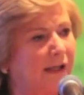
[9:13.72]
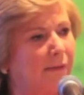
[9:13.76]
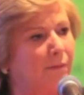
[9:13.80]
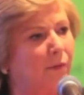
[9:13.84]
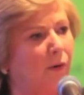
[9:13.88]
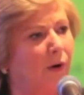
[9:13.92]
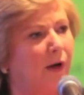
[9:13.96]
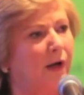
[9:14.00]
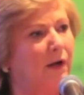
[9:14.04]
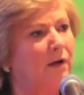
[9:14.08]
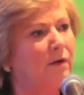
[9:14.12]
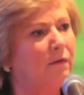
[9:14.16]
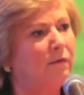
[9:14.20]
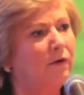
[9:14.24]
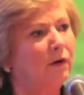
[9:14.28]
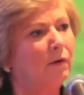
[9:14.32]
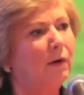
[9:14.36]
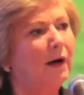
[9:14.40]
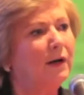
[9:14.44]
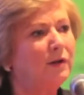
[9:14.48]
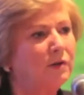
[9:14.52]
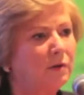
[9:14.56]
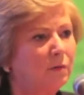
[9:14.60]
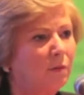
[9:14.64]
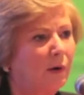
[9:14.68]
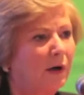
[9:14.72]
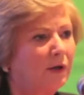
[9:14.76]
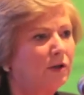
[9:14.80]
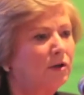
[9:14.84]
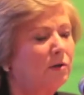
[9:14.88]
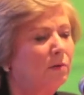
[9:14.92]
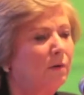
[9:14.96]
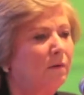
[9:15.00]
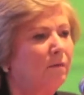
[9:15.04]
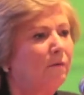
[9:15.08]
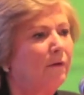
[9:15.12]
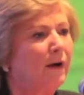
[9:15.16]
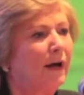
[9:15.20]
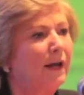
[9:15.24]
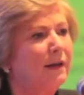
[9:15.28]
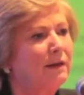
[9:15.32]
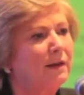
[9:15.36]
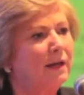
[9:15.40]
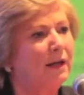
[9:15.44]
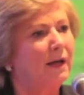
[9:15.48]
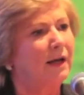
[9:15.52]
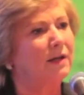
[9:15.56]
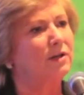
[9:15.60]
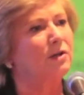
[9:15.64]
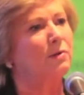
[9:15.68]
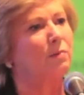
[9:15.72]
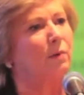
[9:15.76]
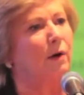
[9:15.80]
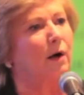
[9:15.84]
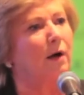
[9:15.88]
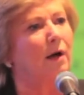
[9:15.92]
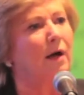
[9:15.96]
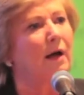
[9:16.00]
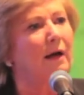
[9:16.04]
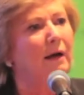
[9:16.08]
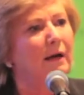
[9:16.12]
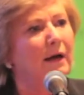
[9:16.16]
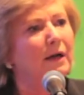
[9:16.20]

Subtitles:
point of view, I do want to invite the network